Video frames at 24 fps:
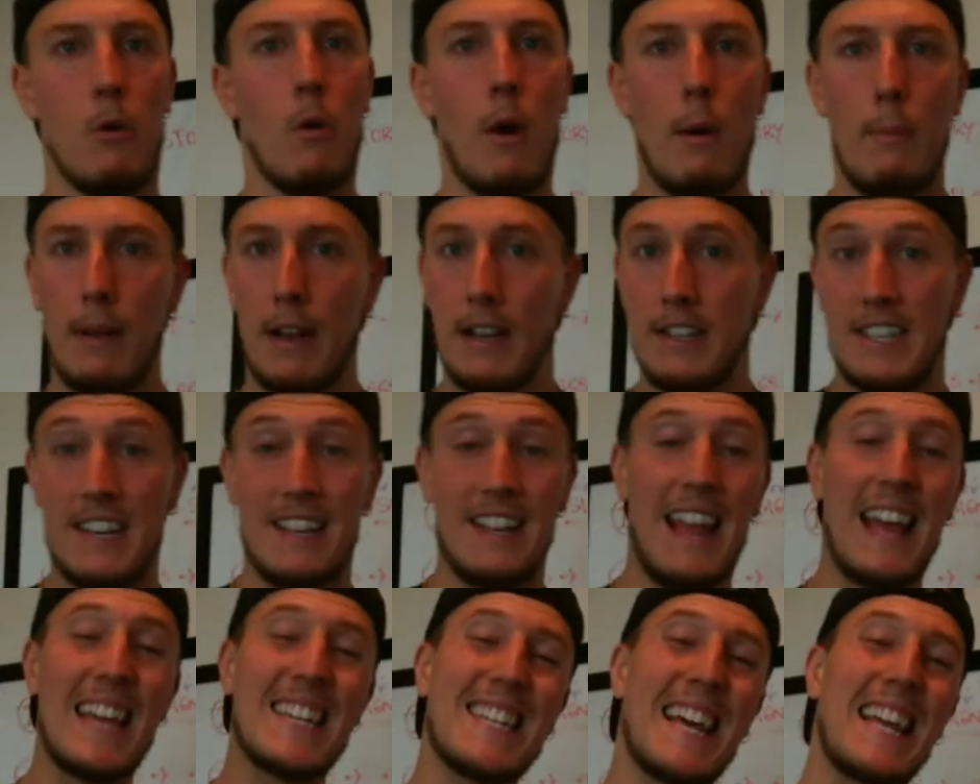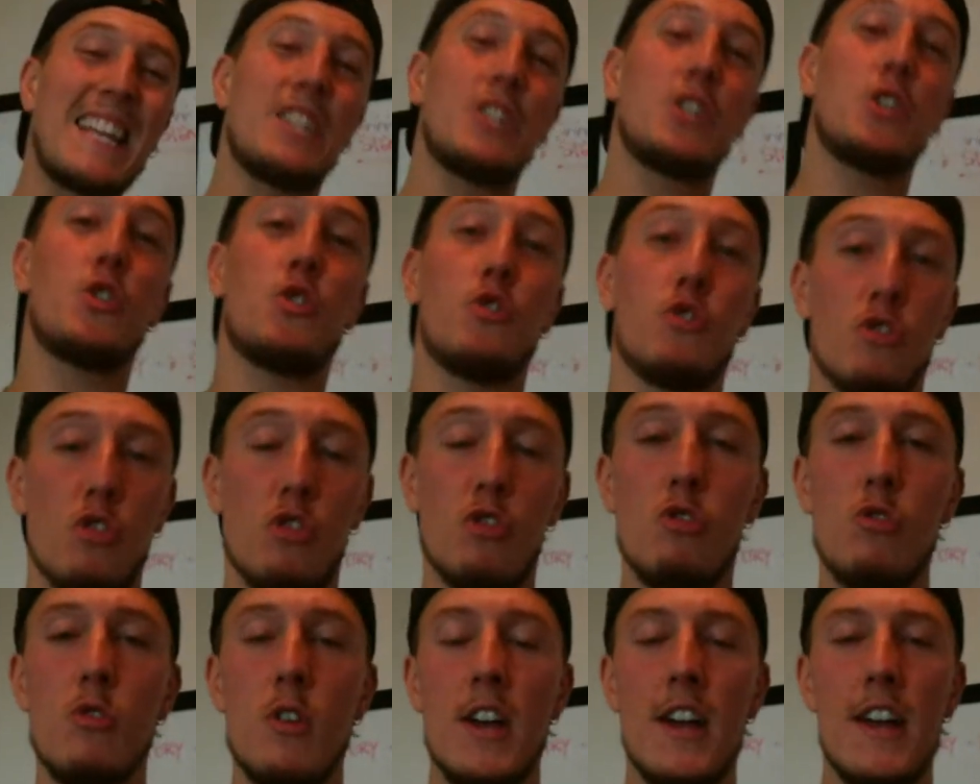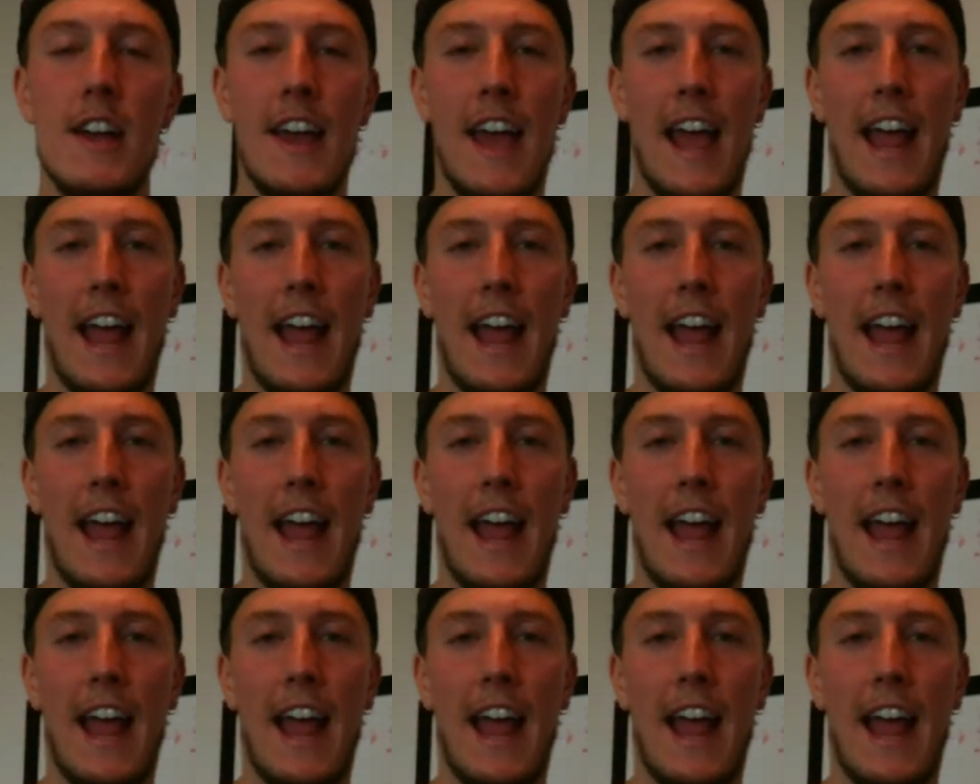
more webinars. And yes, that's true.